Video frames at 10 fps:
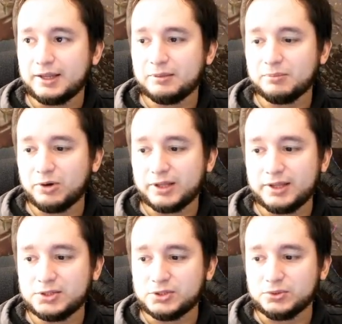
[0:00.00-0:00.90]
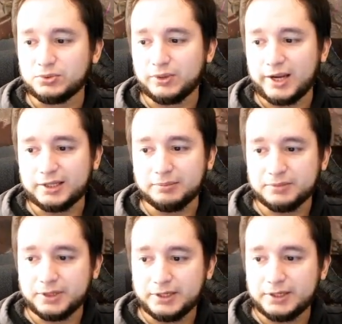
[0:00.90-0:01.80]
more attention to the item.
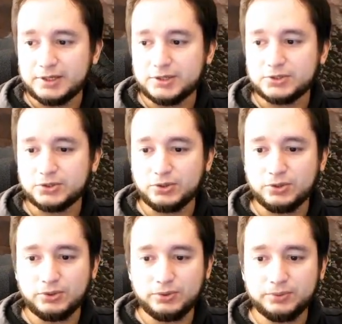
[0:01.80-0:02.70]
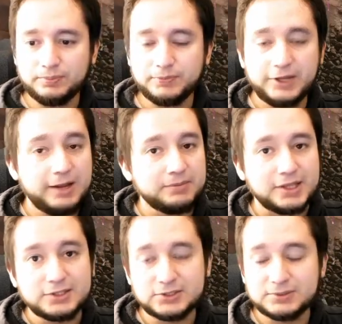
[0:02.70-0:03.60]
So yeah,
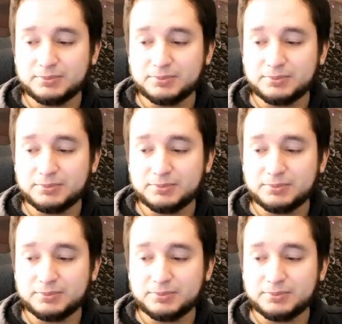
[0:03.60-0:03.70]
that's pretty